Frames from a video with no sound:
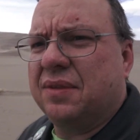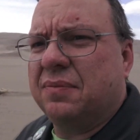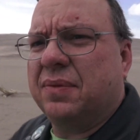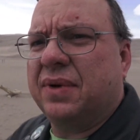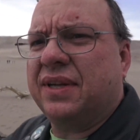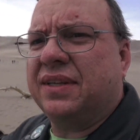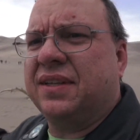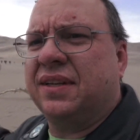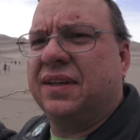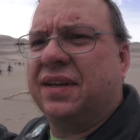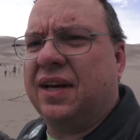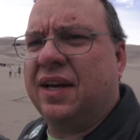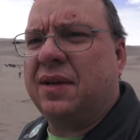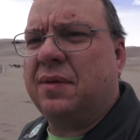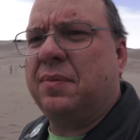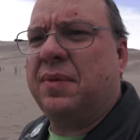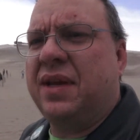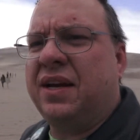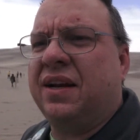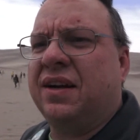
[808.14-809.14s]
But
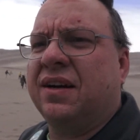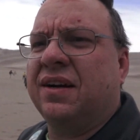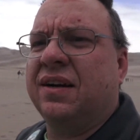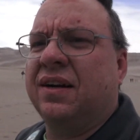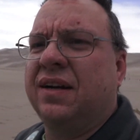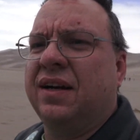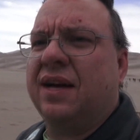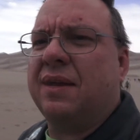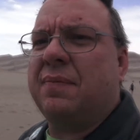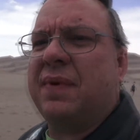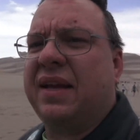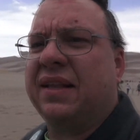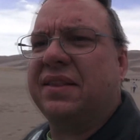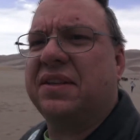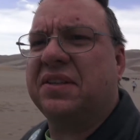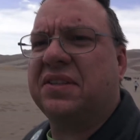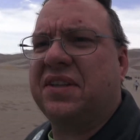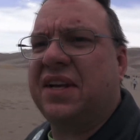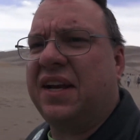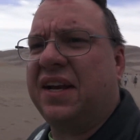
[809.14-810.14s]
I'm here. I'm at
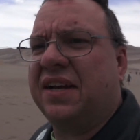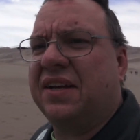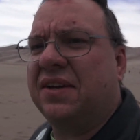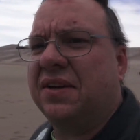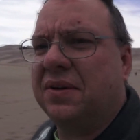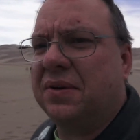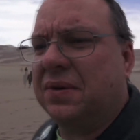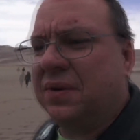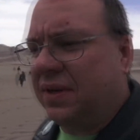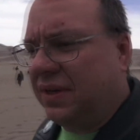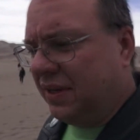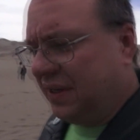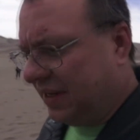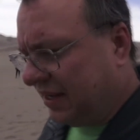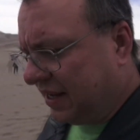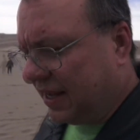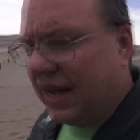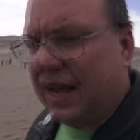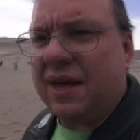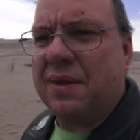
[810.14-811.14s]
the sand dune.
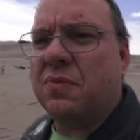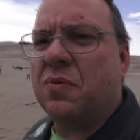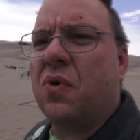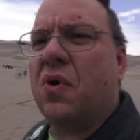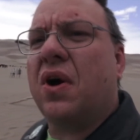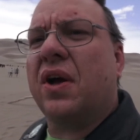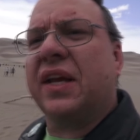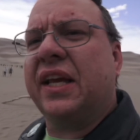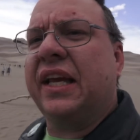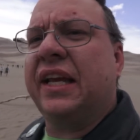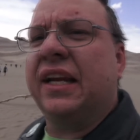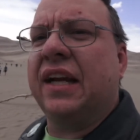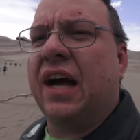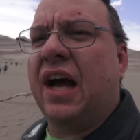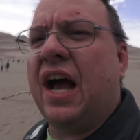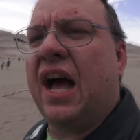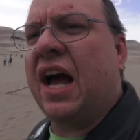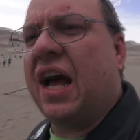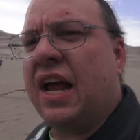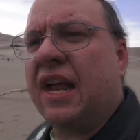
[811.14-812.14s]
I'm walking
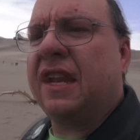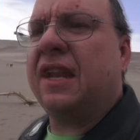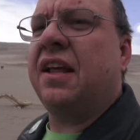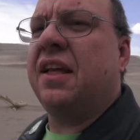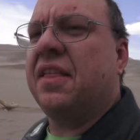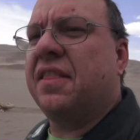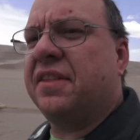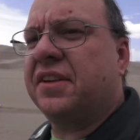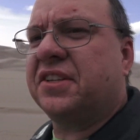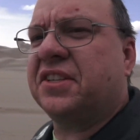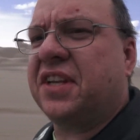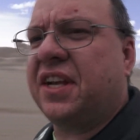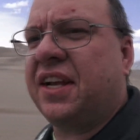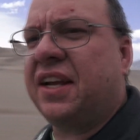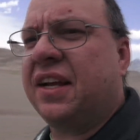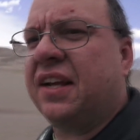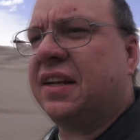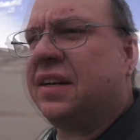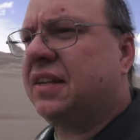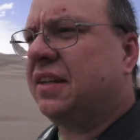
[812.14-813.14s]
on the
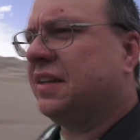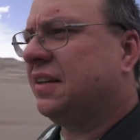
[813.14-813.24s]
sand.